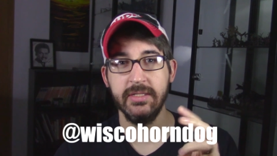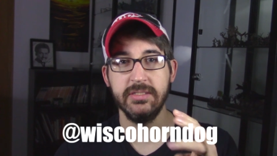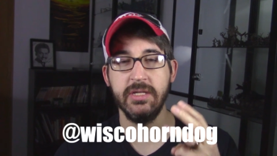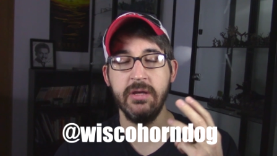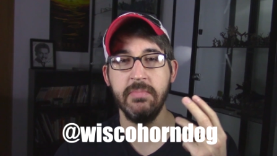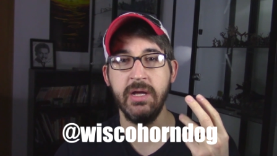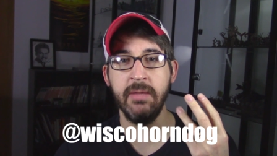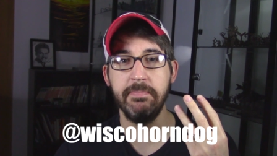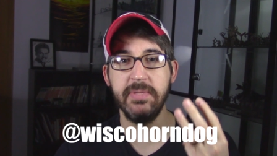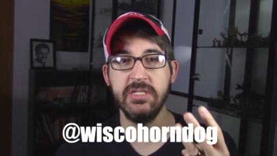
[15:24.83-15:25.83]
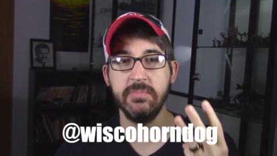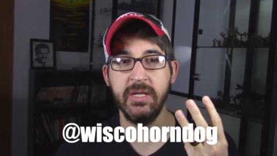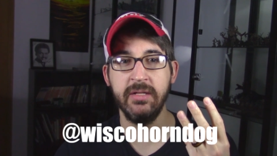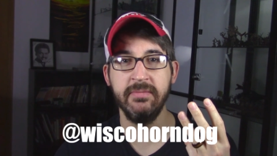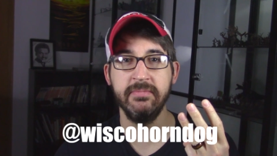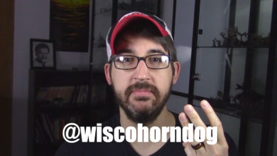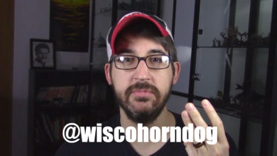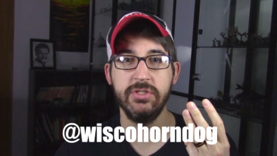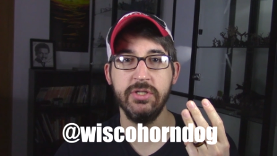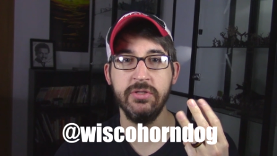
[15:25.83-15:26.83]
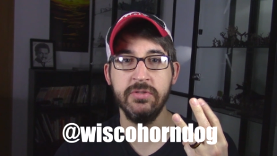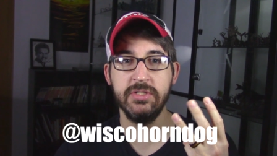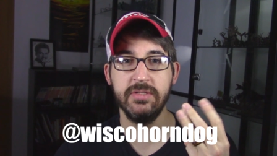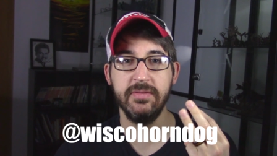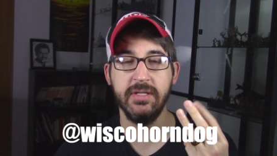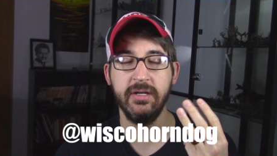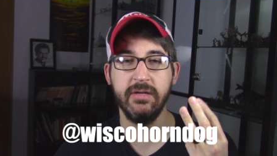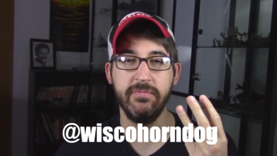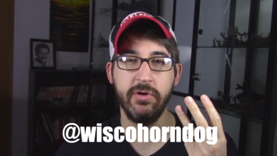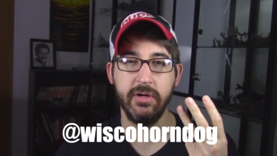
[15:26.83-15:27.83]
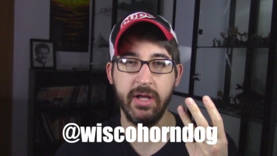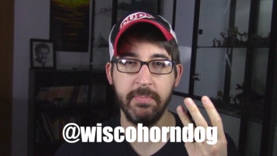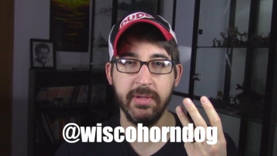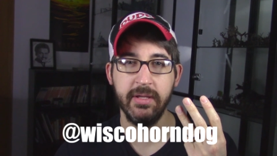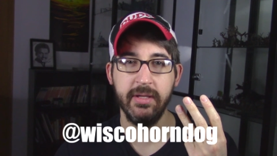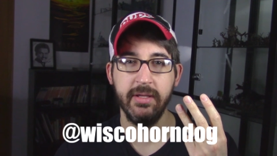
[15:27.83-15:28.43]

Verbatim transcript: some Beastmen dudes that I converted up.